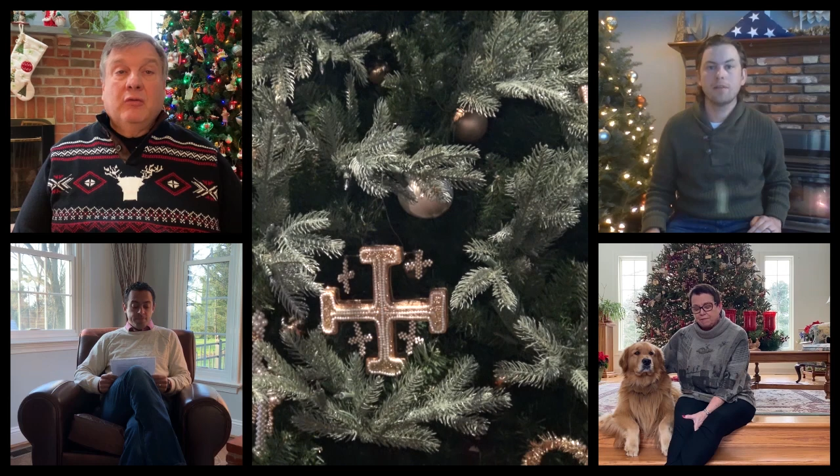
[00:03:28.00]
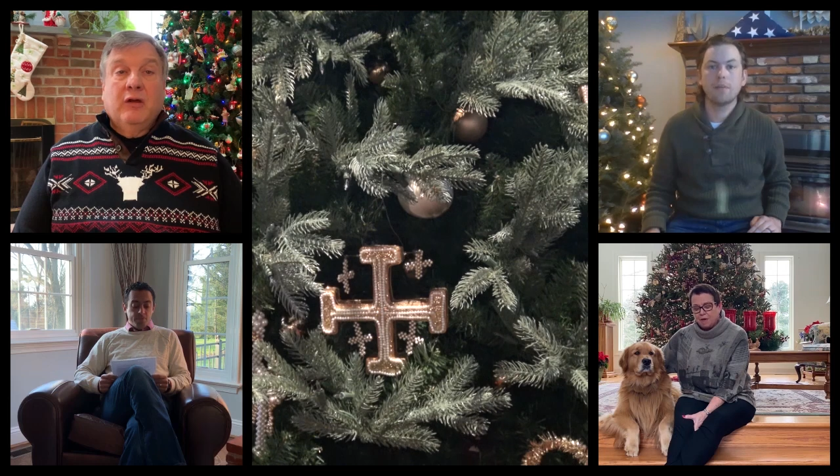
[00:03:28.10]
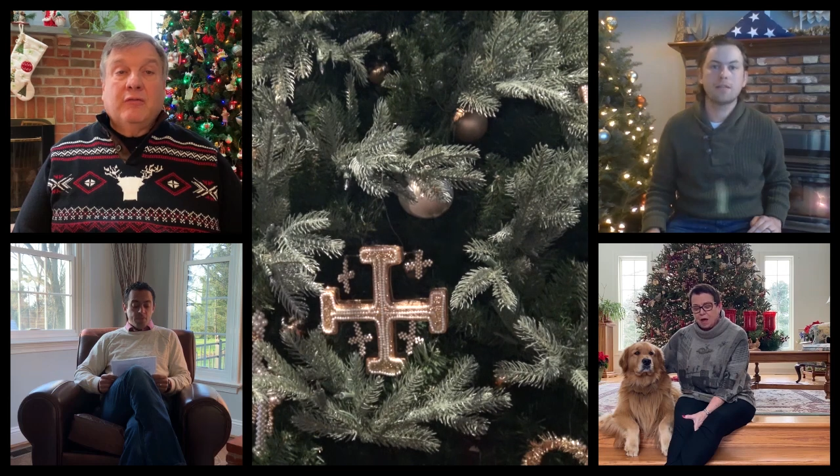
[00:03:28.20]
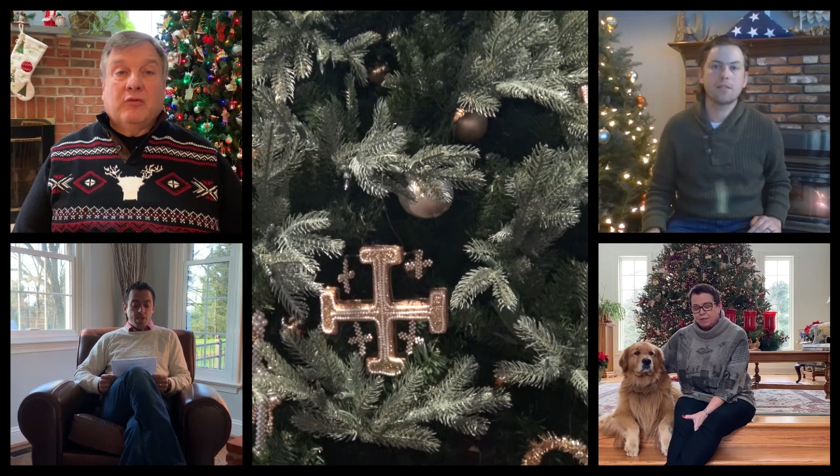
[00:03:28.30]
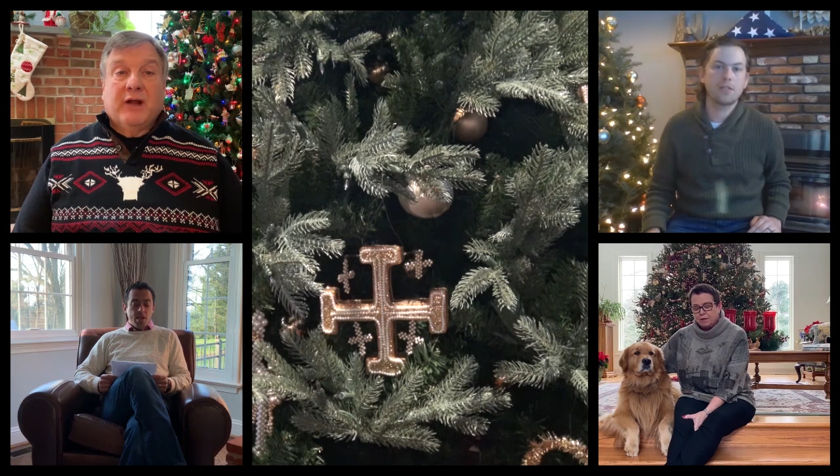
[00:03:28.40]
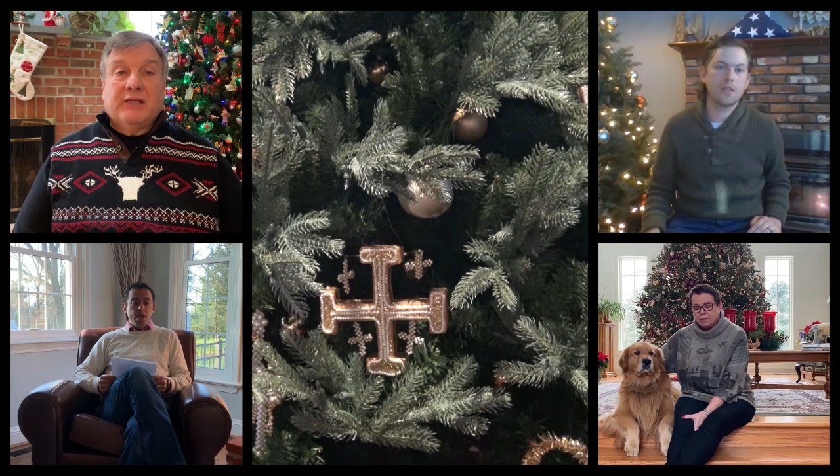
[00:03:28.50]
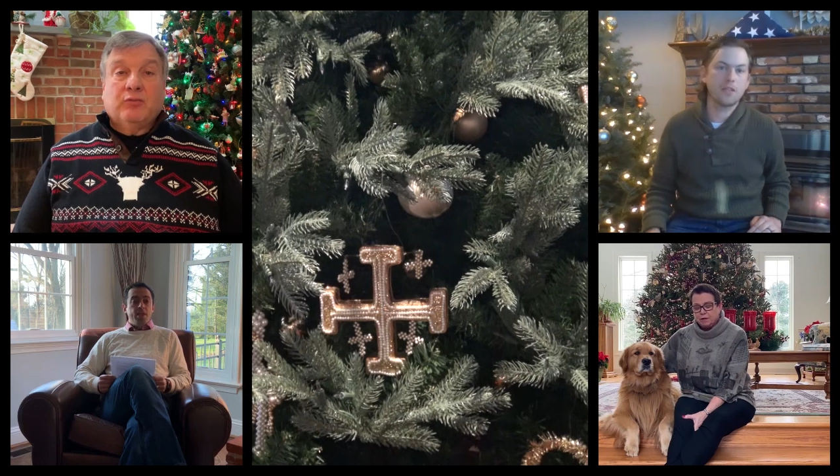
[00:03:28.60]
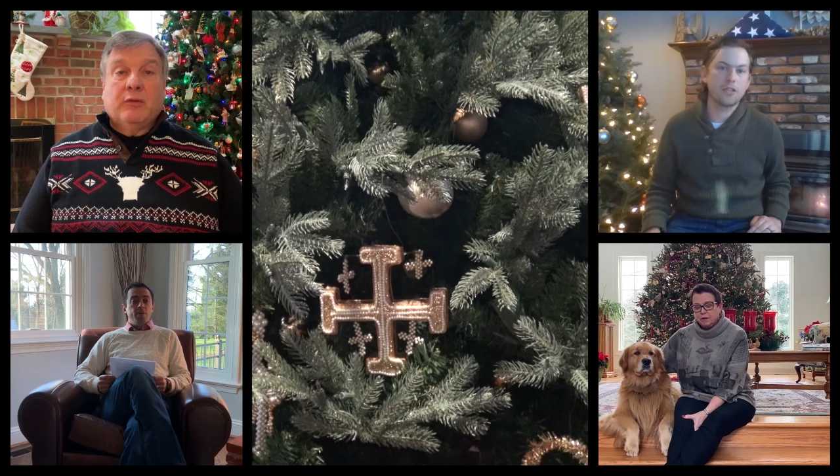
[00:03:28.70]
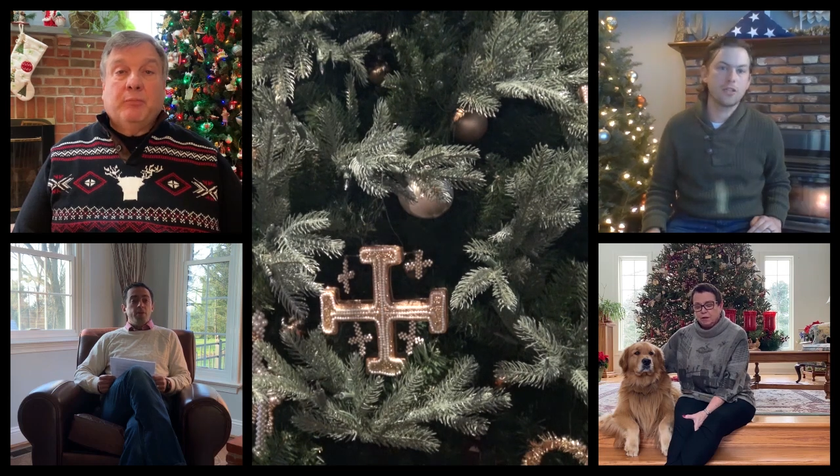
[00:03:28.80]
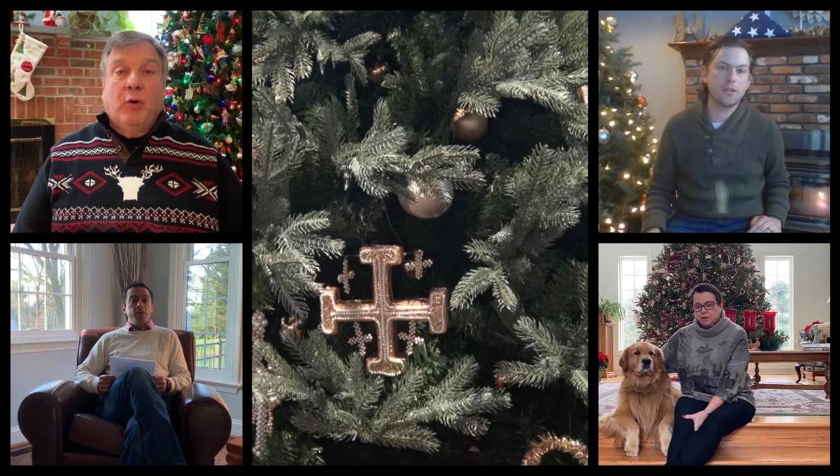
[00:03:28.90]
void and has
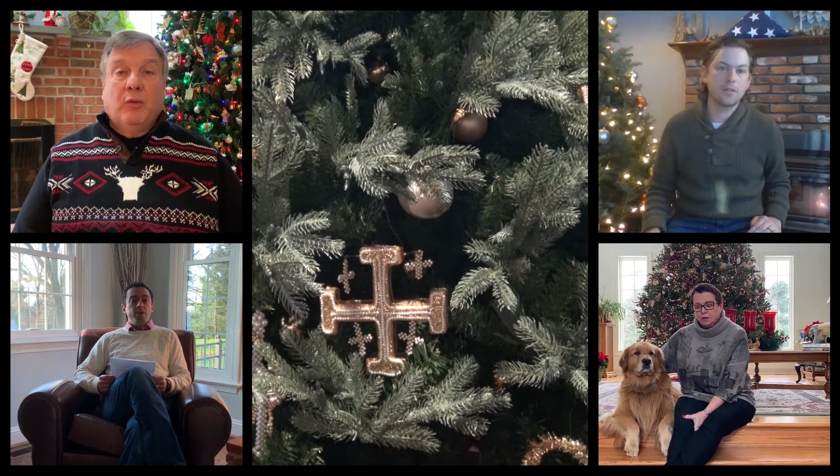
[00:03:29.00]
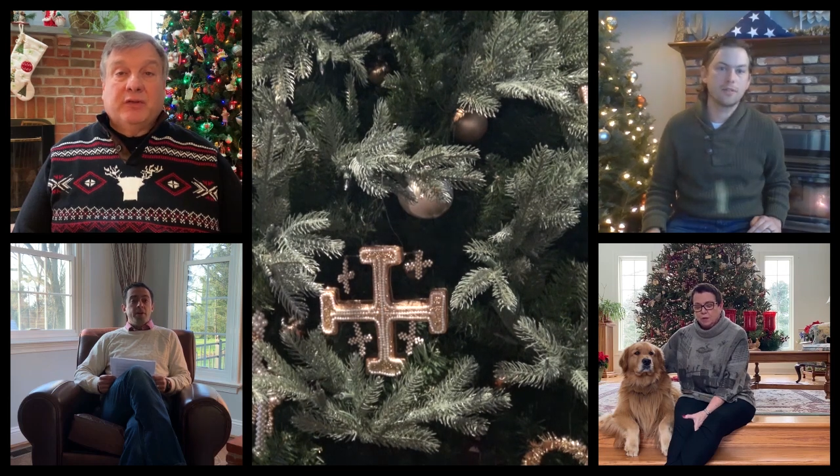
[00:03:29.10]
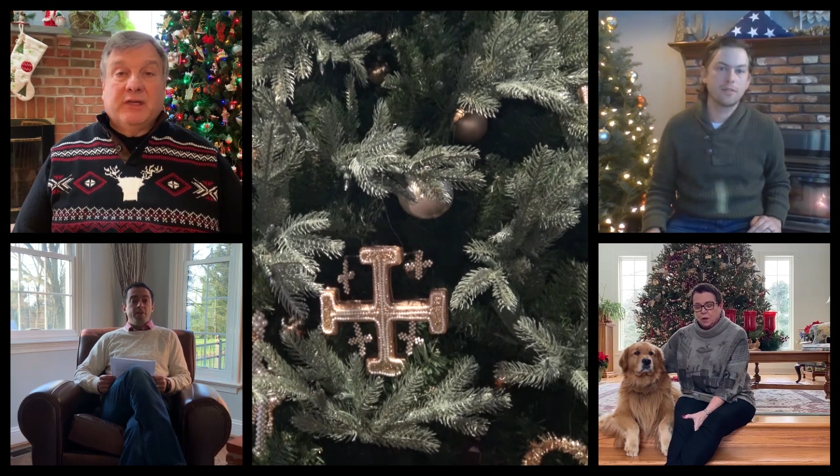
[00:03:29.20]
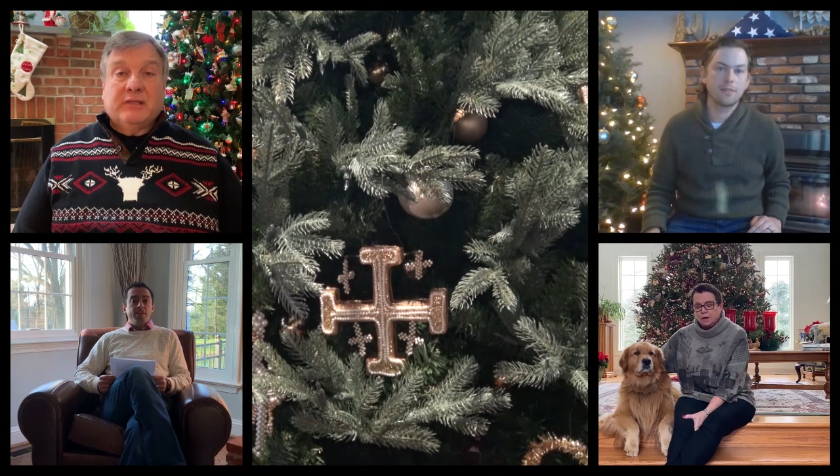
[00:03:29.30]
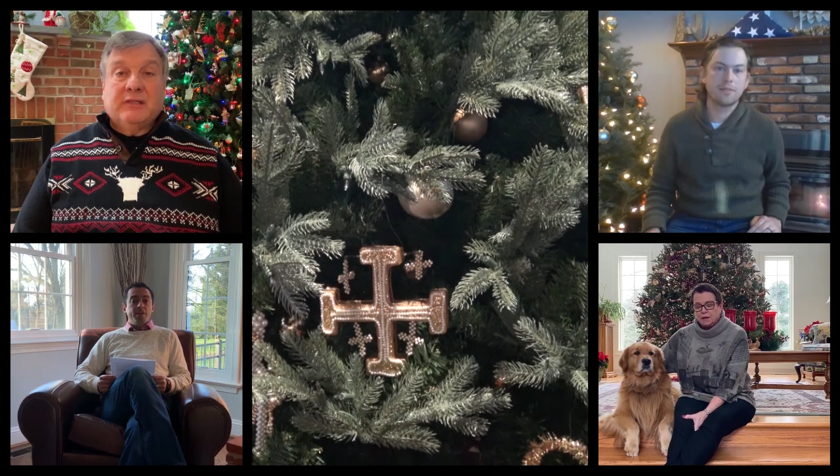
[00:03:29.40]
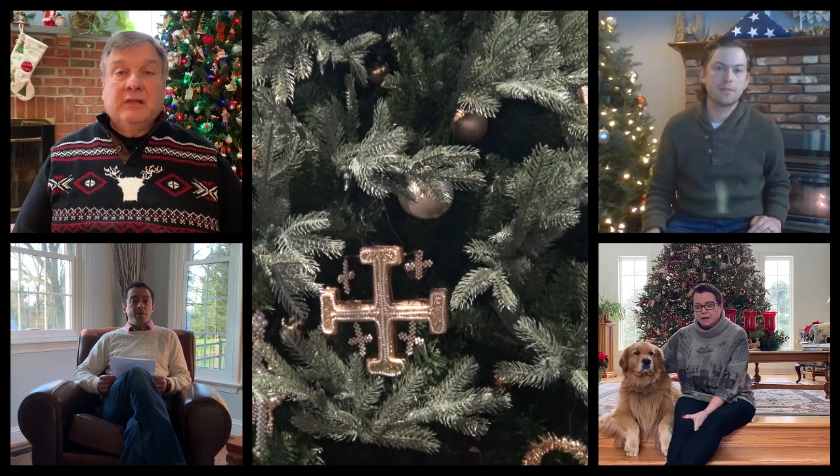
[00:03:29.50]
helped us